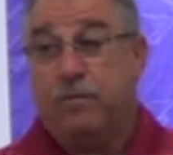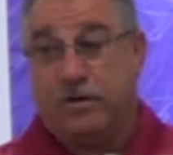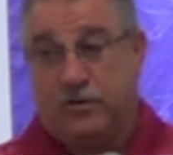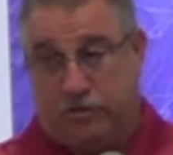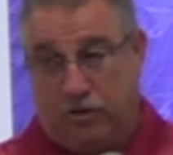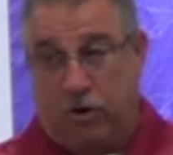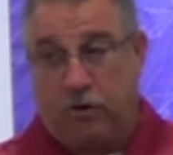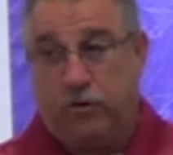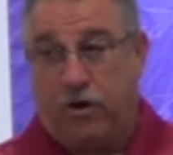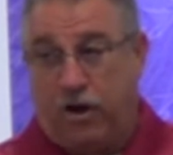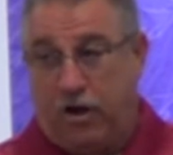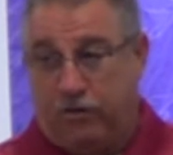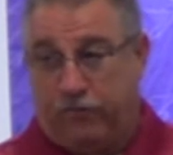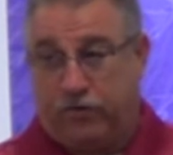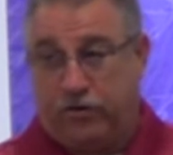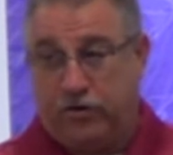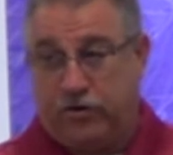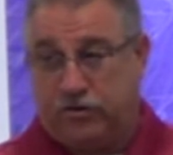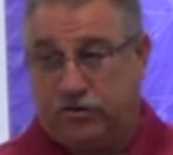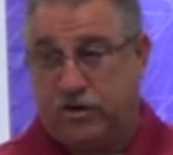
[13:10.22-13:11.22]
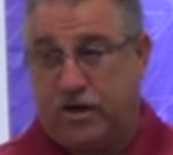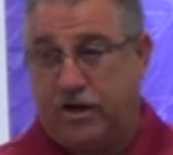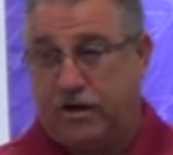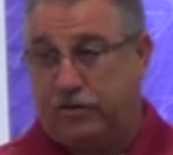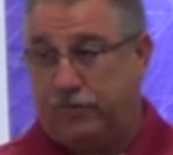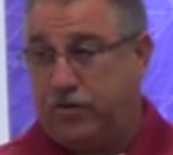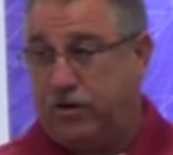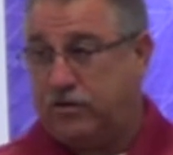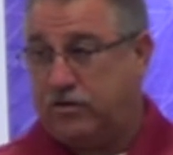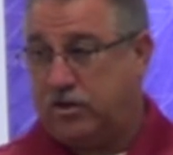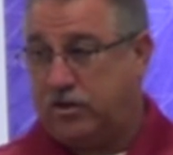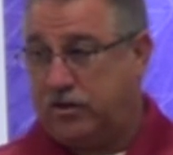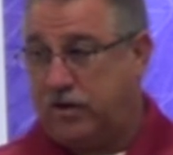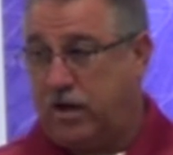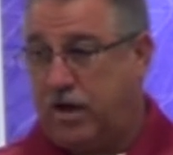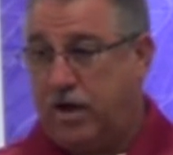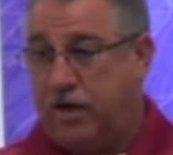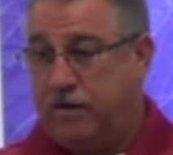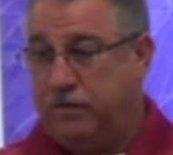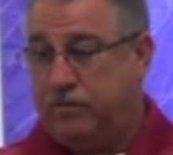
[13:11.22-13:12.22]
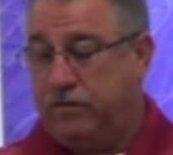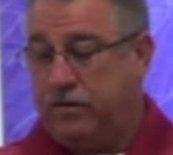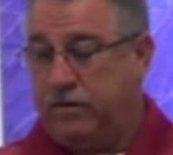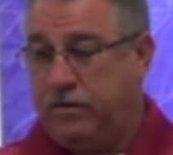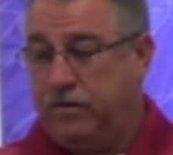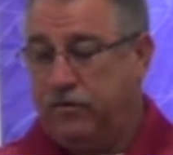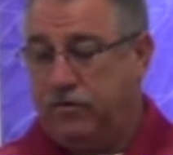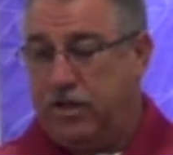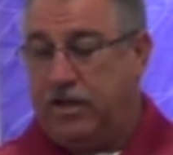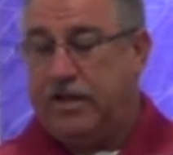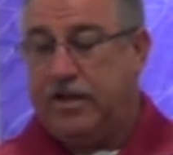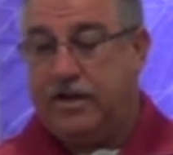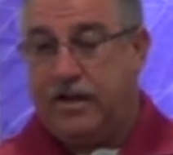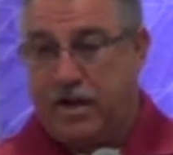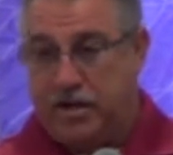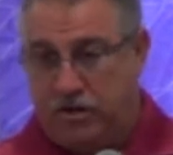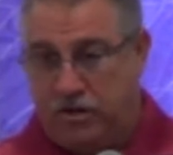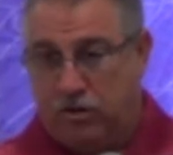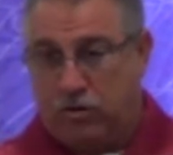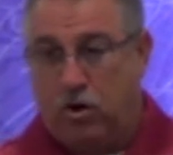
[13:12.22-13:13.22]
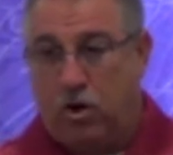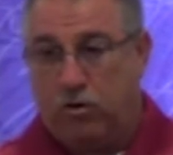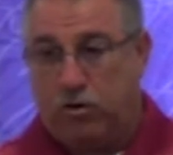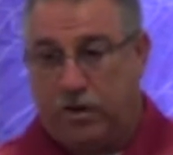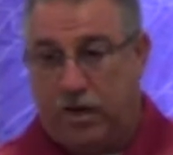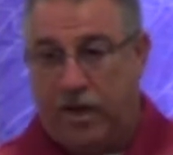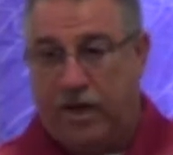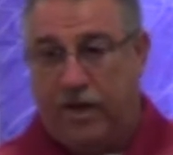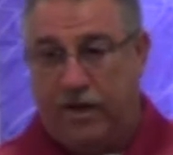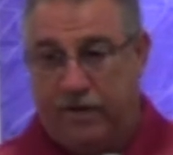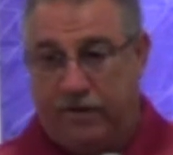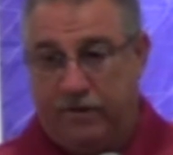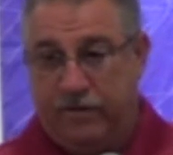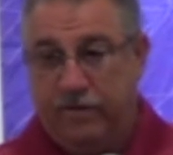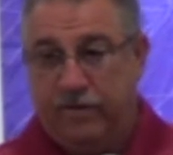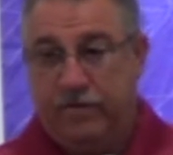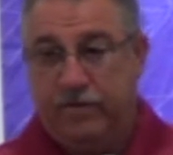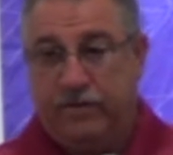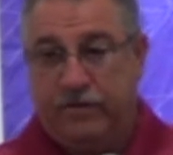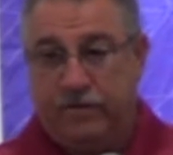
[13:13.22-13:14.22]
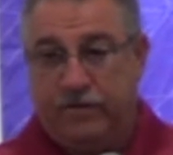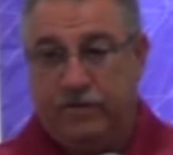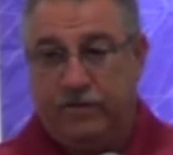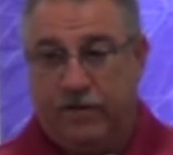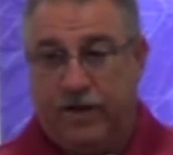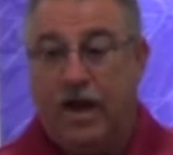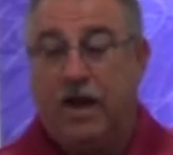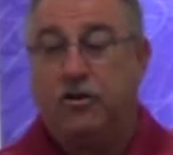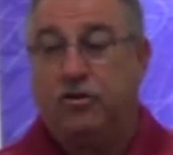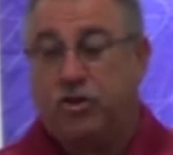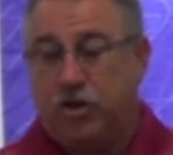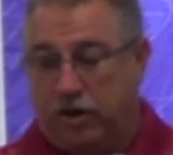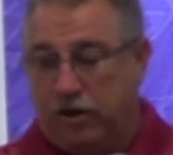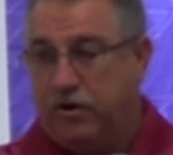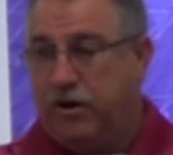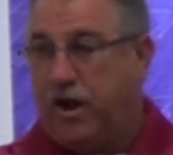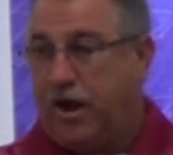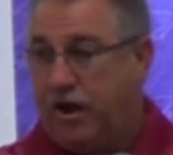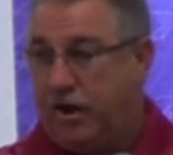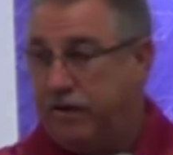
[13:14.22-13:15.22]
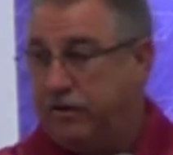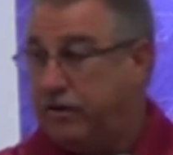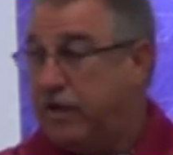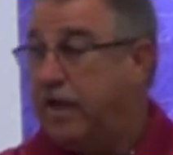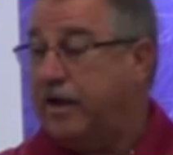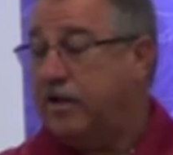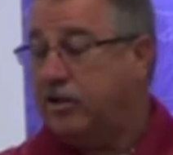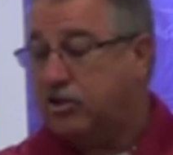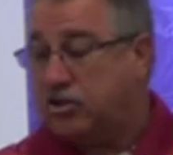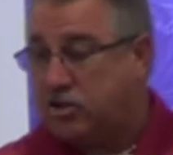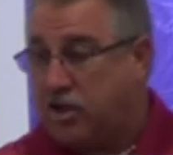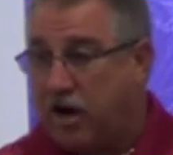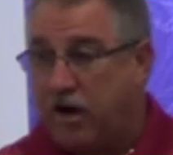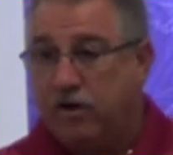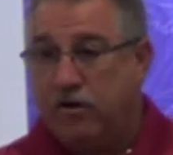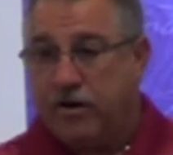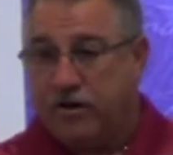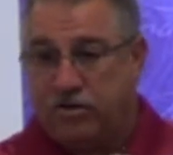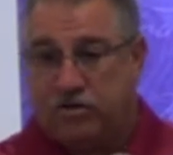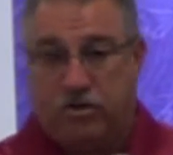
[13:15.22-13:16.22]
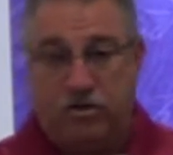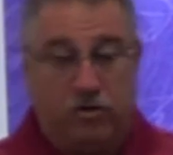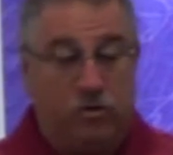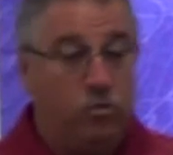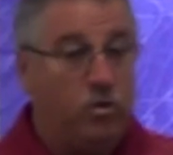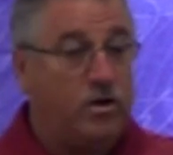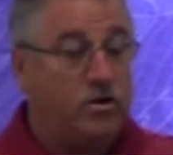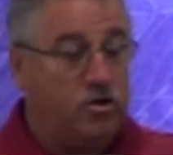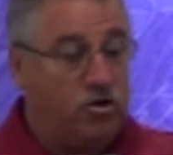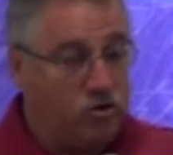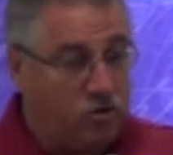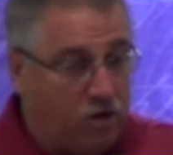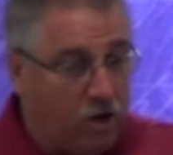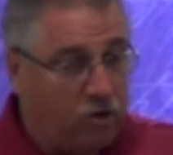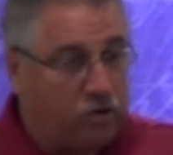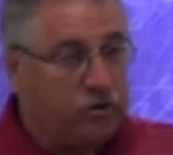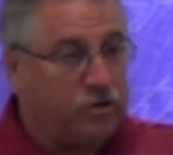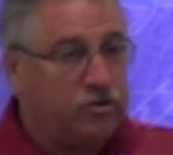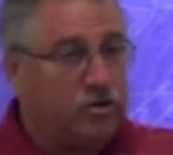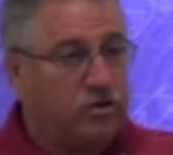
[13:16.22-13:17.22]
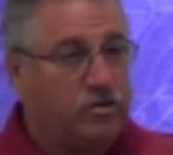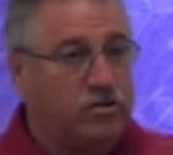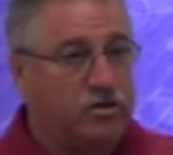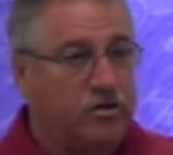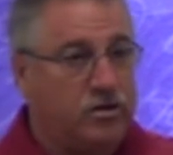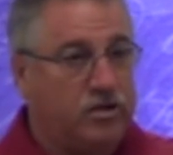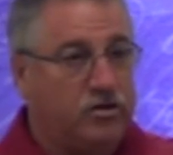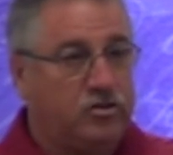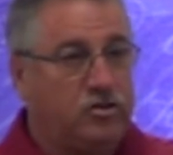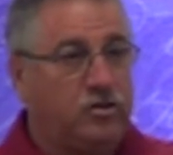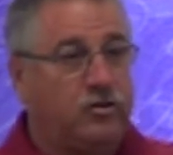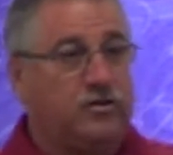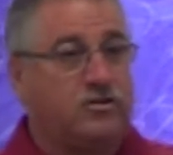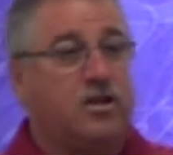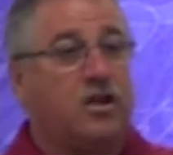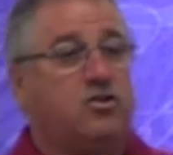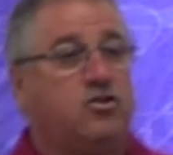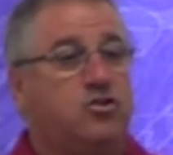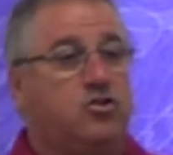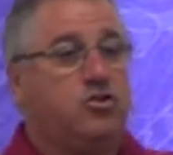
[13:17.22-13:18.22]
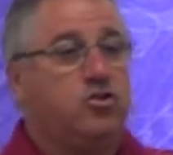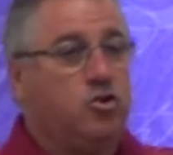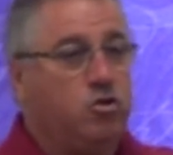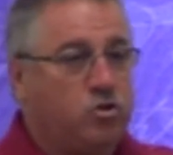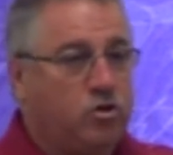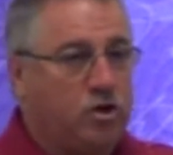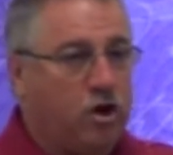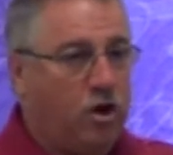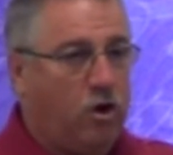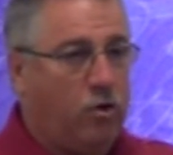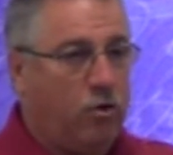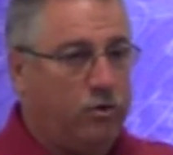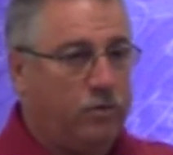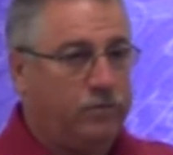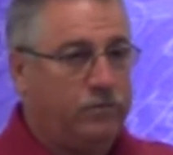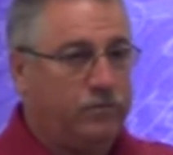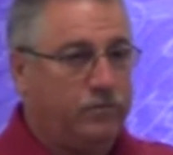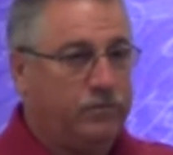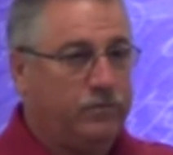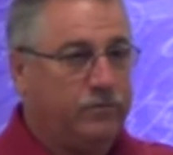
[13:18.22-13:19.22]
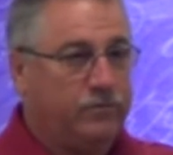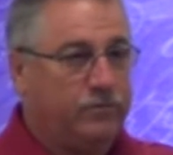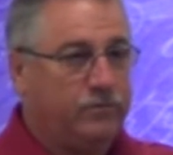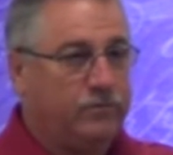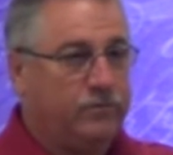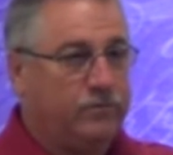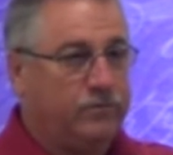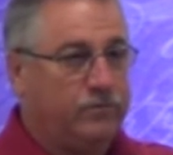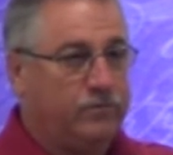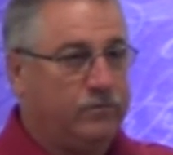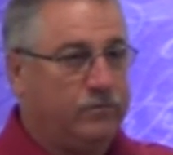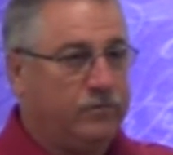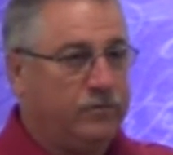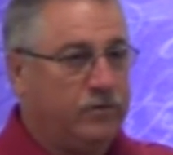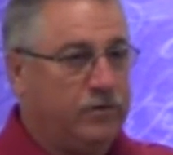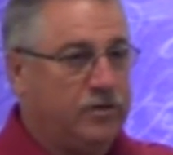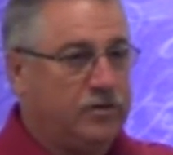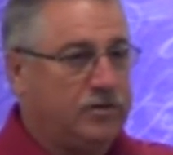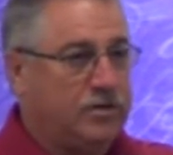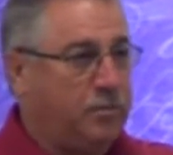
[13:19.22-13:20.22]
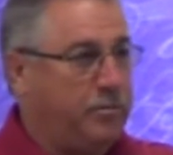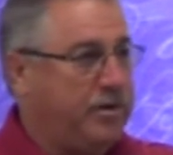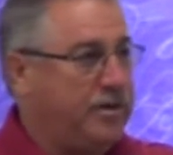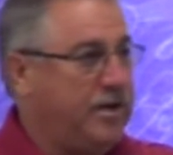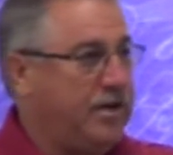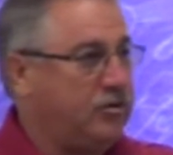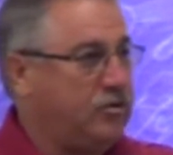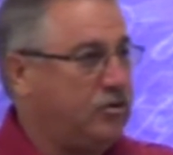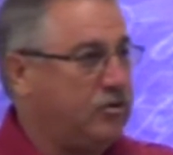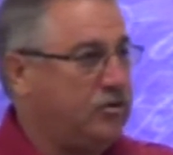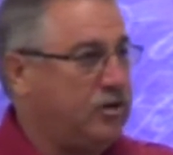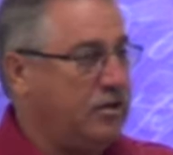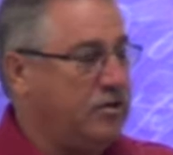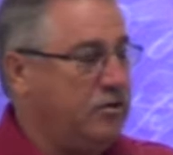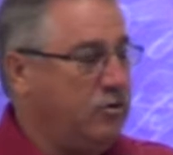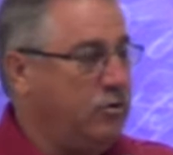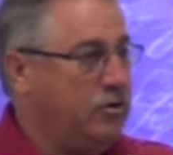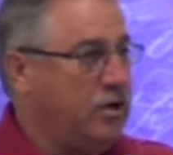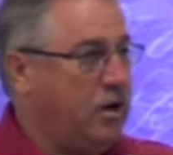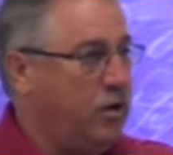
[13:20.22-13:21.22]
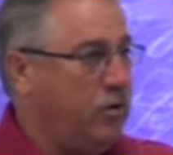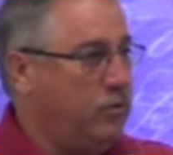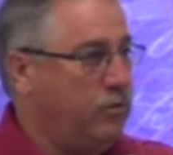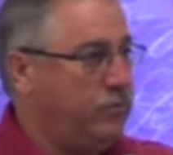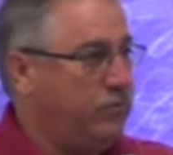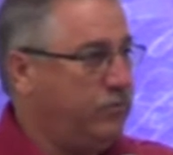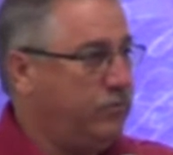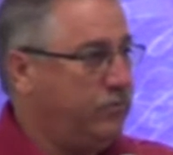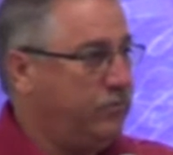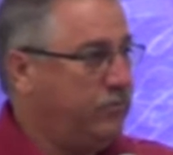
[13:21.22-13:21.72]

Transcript: But don't offer your sacrifice to God thinking that you're okay and they're not, and it's their issue. When you know that there's an issue, He said, you go. Look at somebody next to you, say, you go.